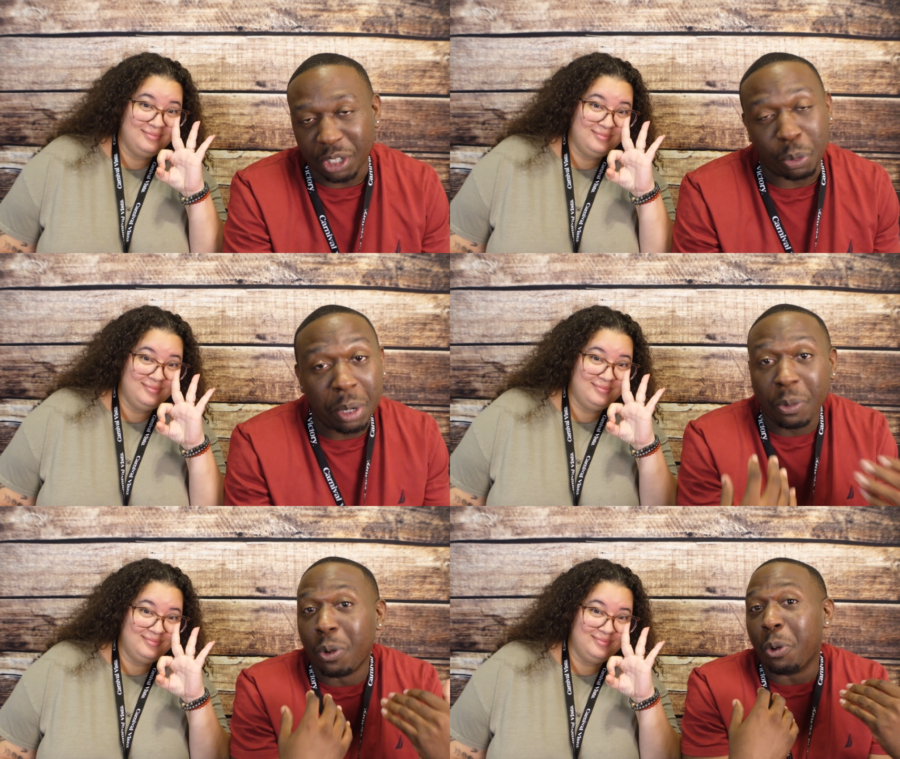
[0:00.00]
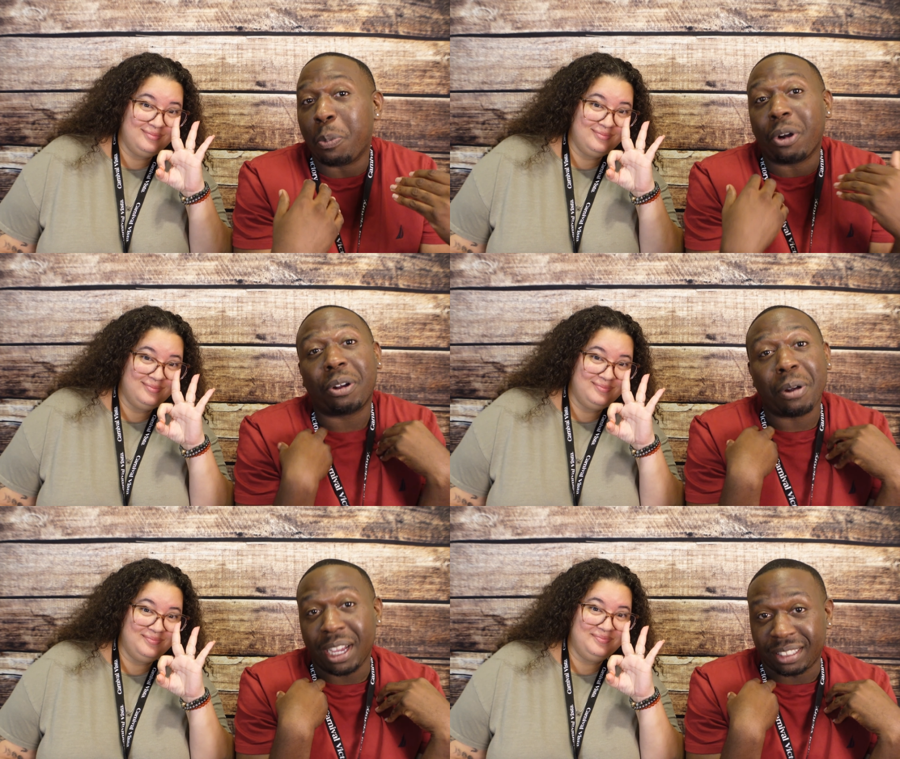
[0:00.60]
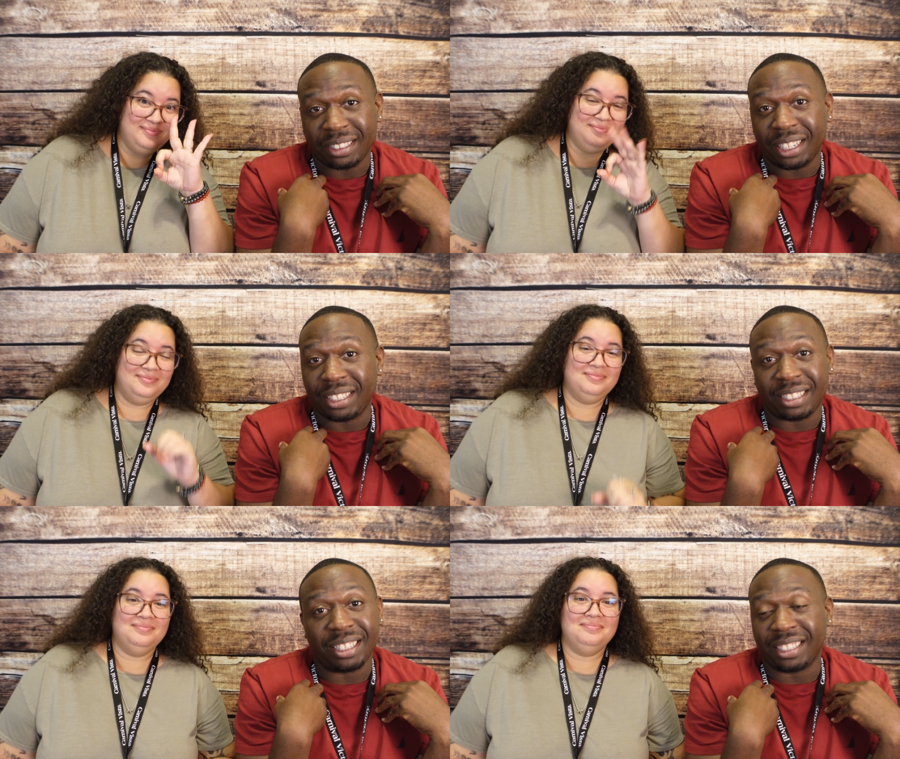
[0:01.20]
Speaker 1: we will
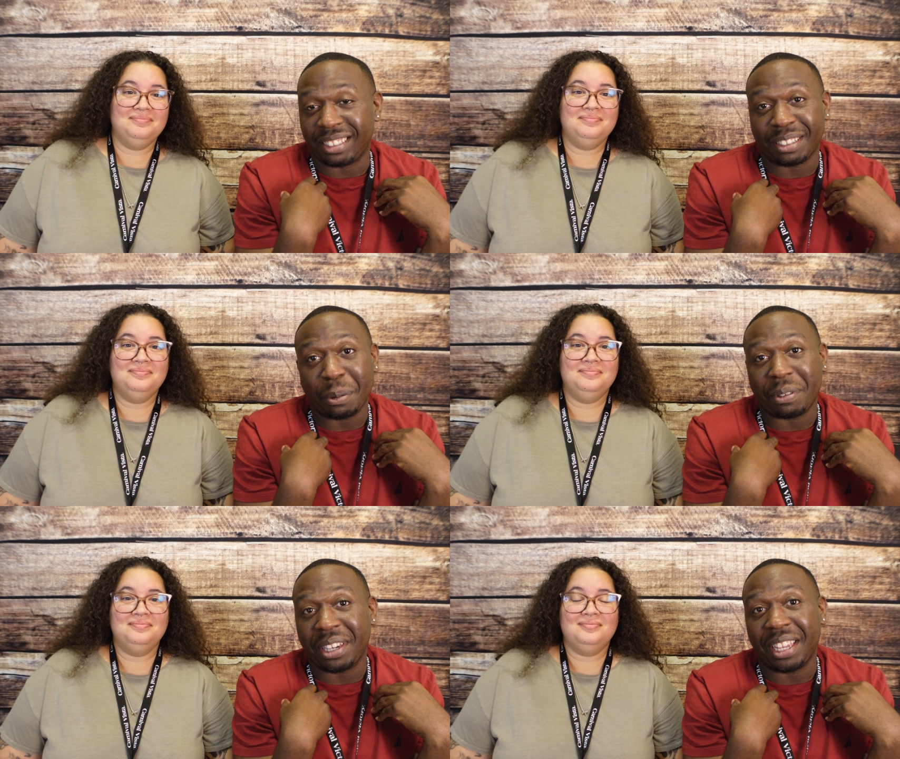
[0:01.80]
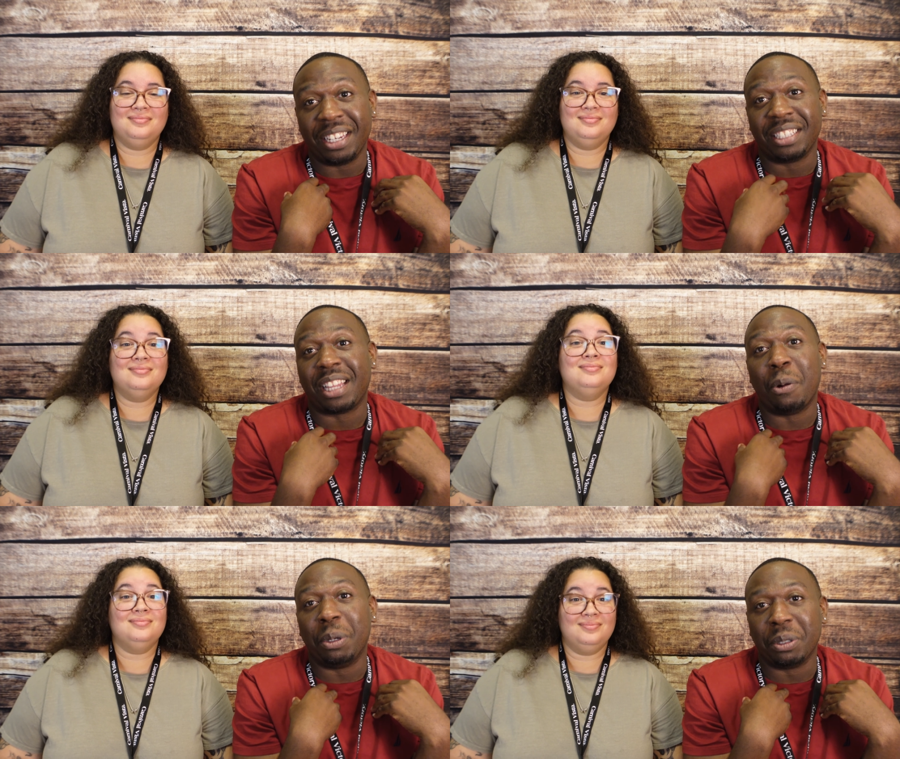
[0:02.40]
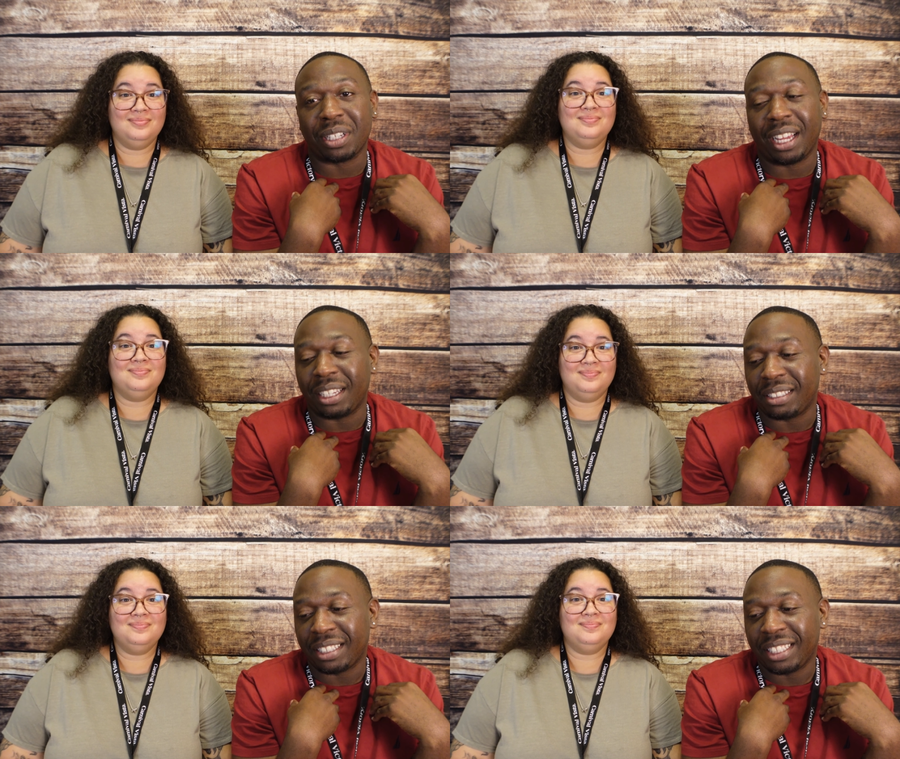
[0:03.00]
procrastinate to get something, and this time we was
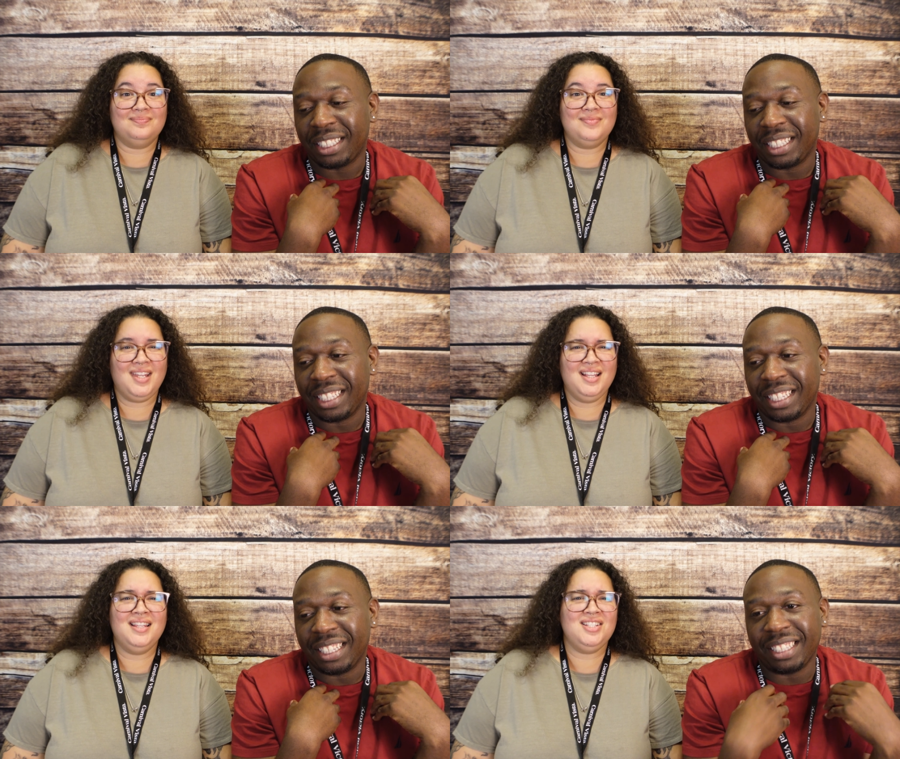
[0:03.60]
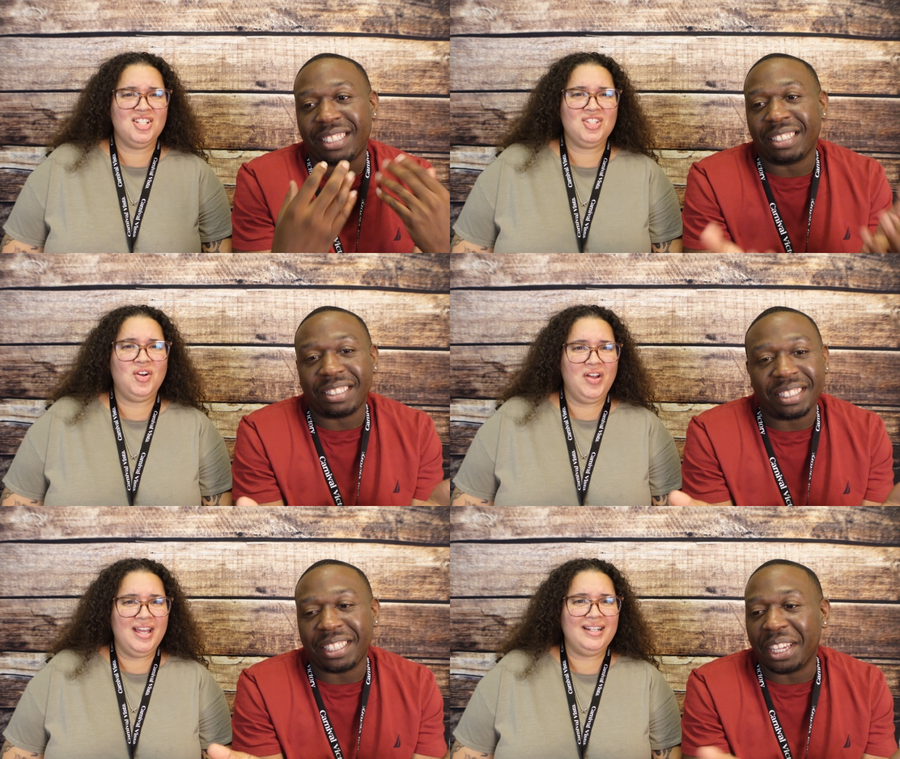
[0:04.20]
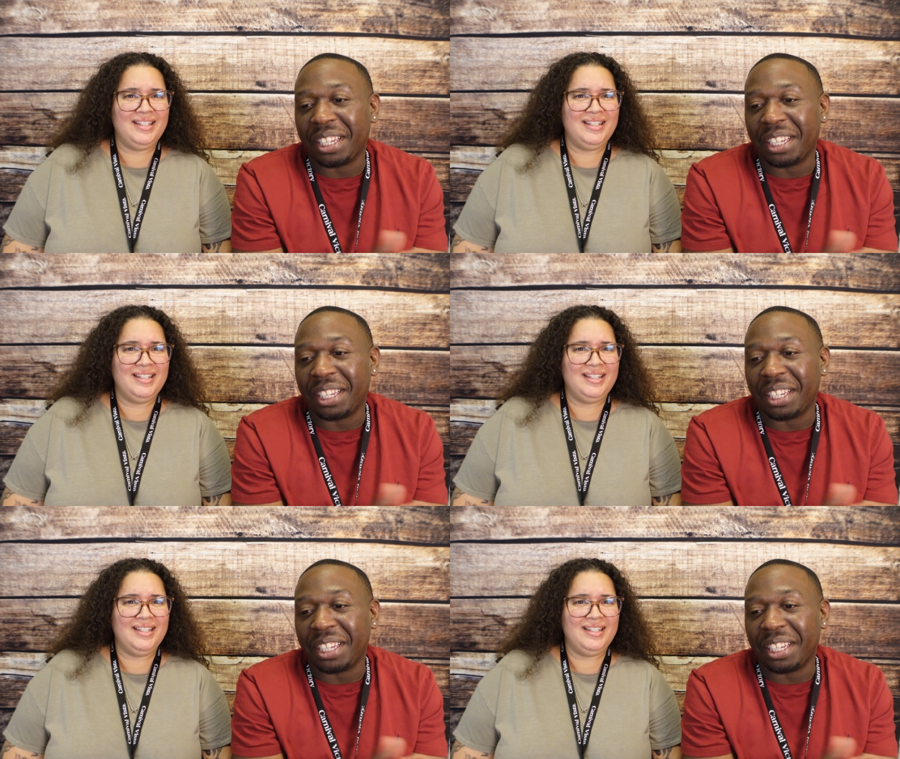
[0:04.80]
like, let's just yeah,